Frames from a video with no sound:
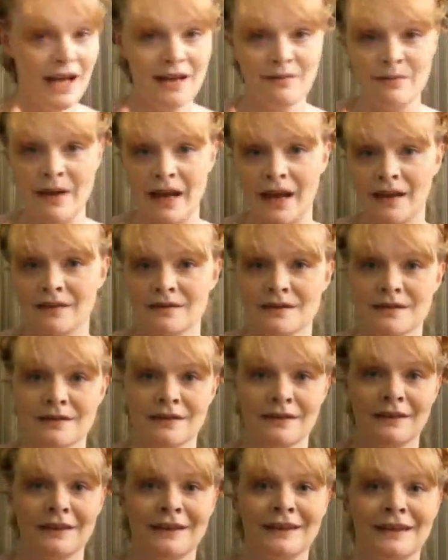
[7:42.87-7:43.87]
headband,
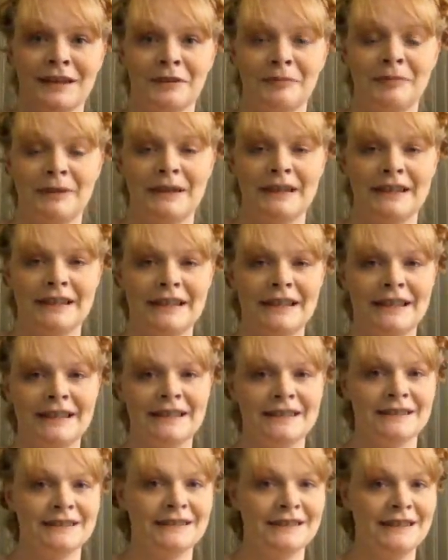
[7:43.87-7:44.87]
but
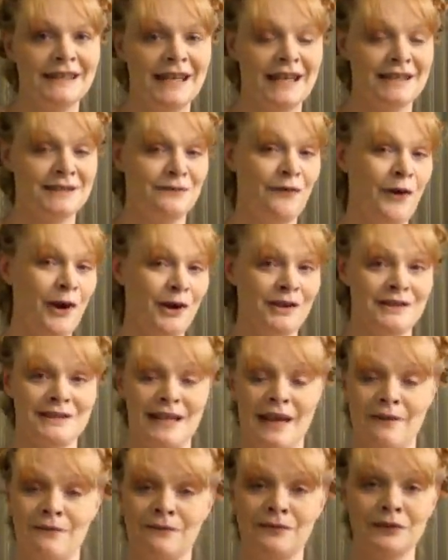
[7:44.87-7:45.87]
as far as
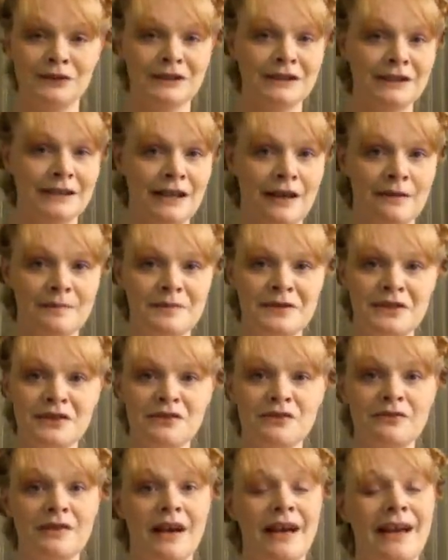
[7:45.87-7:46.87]
a full-on
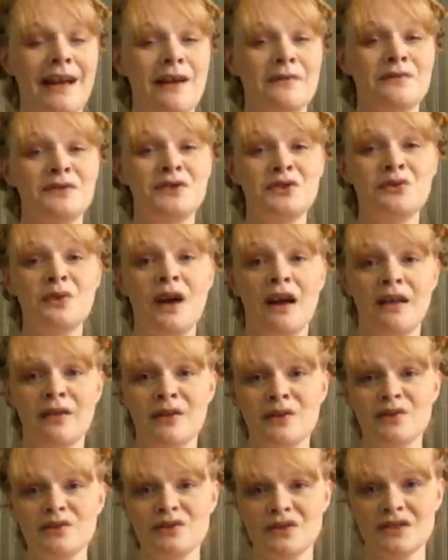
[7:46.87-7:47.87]
updo, I have two
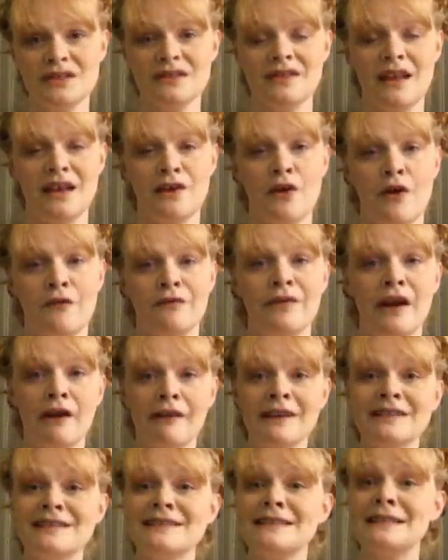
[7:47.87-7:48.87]
others that are
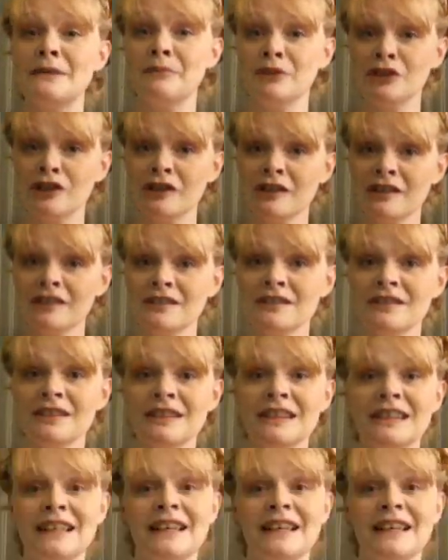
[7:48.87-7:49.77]
very similar